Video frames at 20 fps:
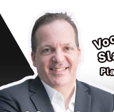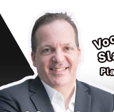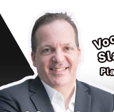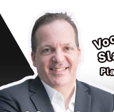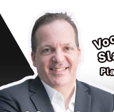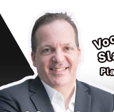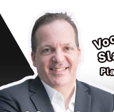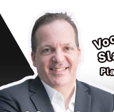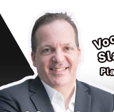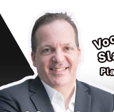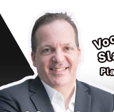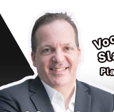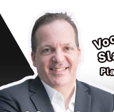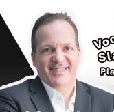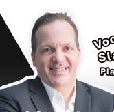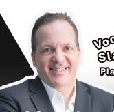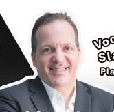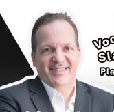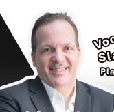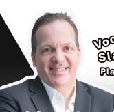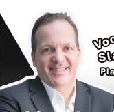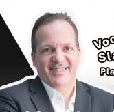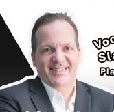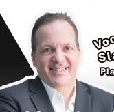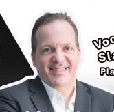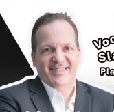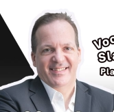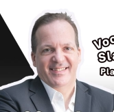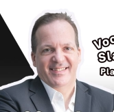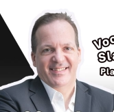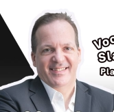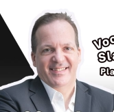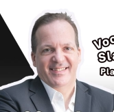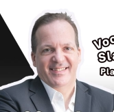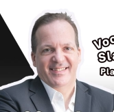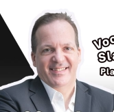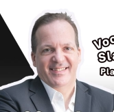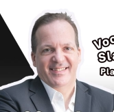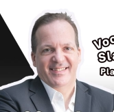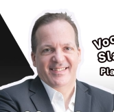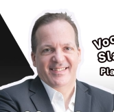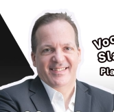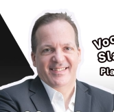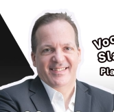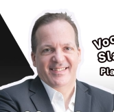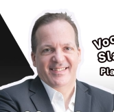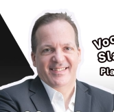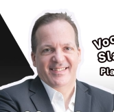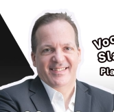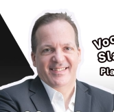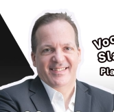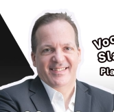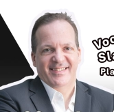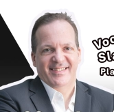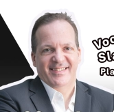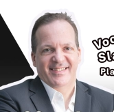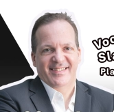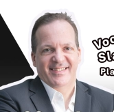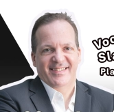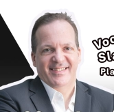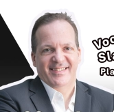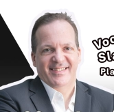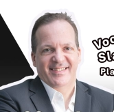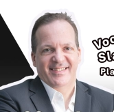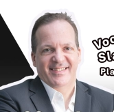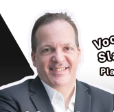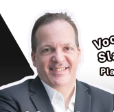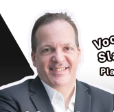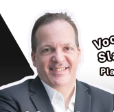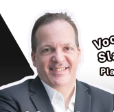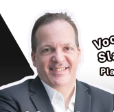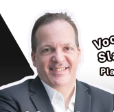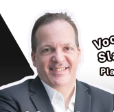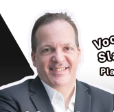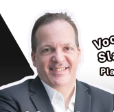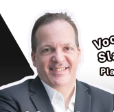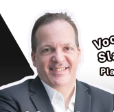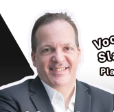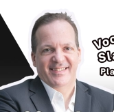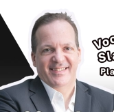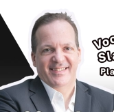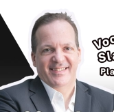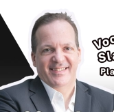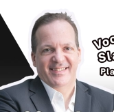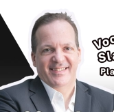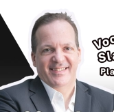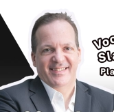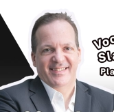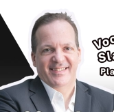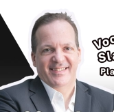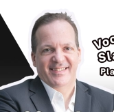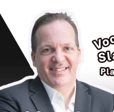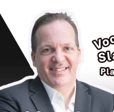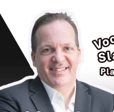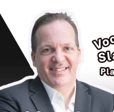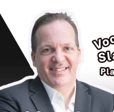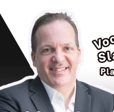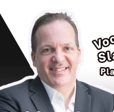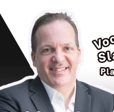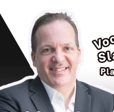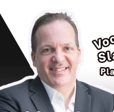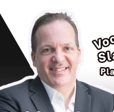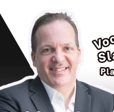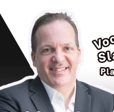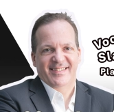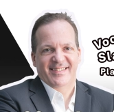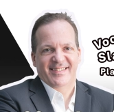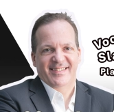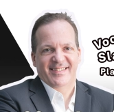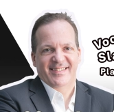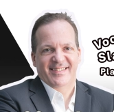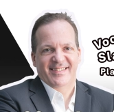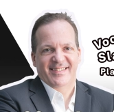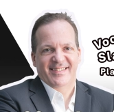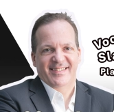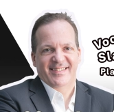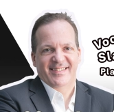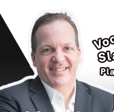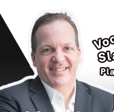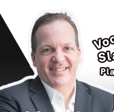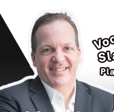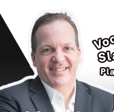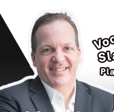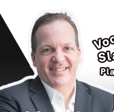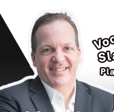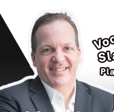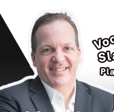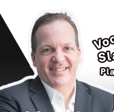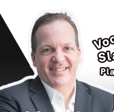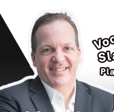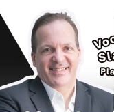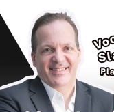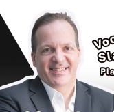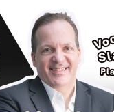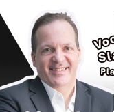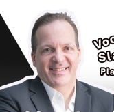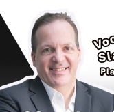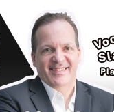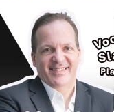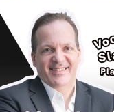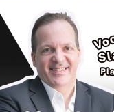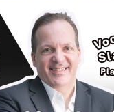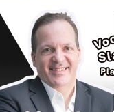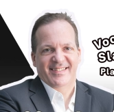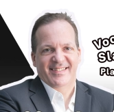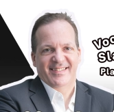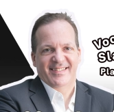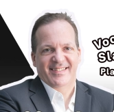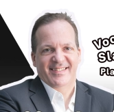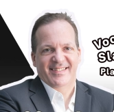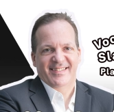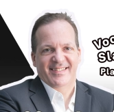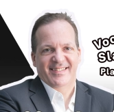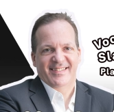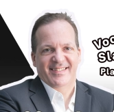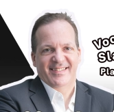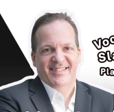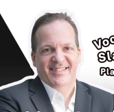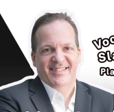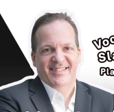[no speech]